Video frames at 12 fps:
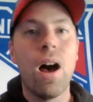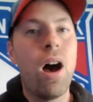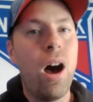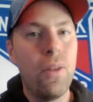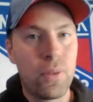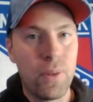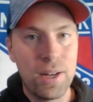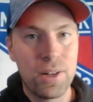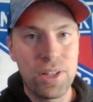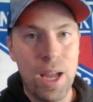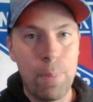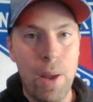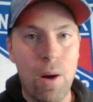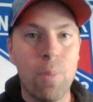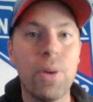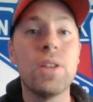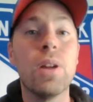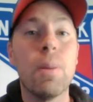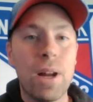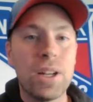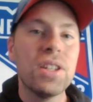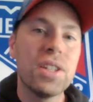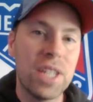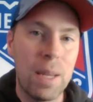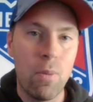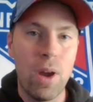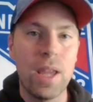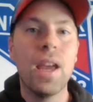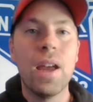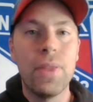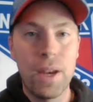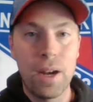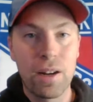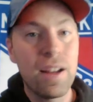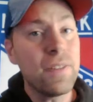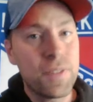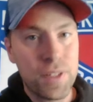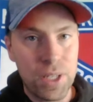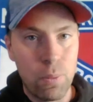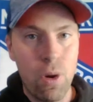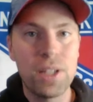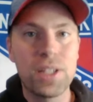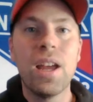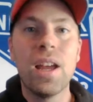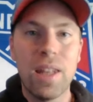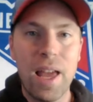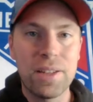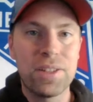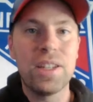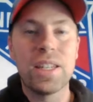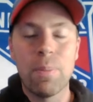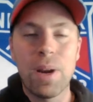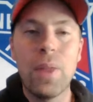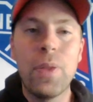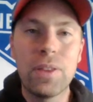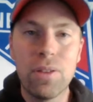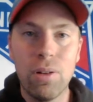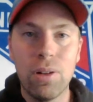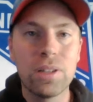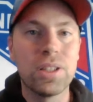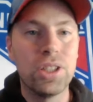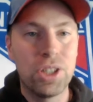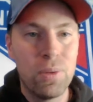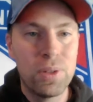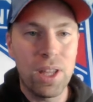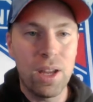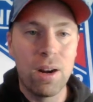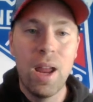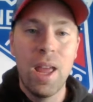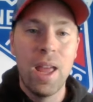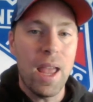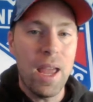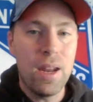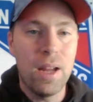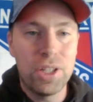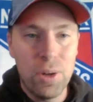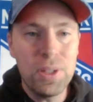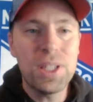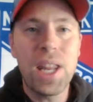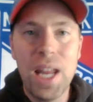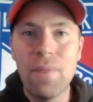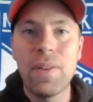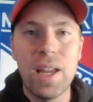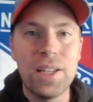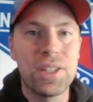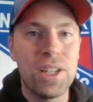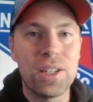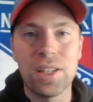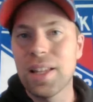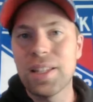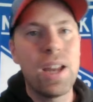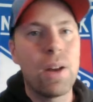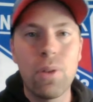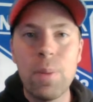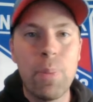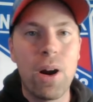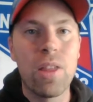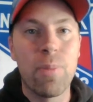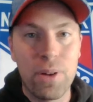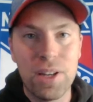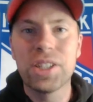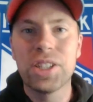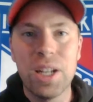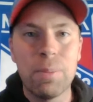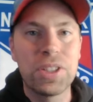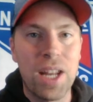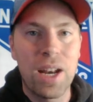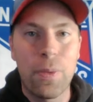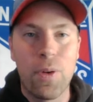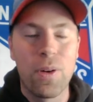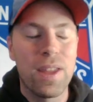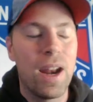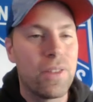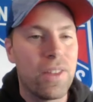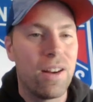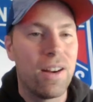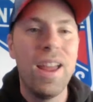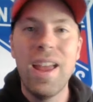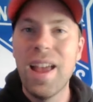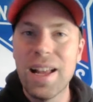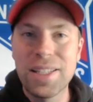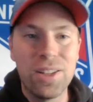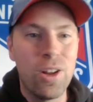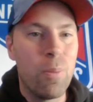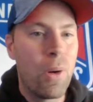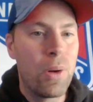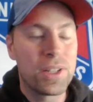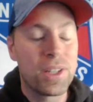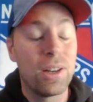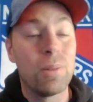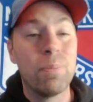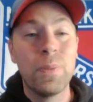on the Rangers' top power play unit, much in the same way that Erik Gustafsson was last season. But I think they'll look to Jones there, and Jones is going to have a nice season. That's not really part of the prediction. I'm just kind of throwing that out there as a little bonus here.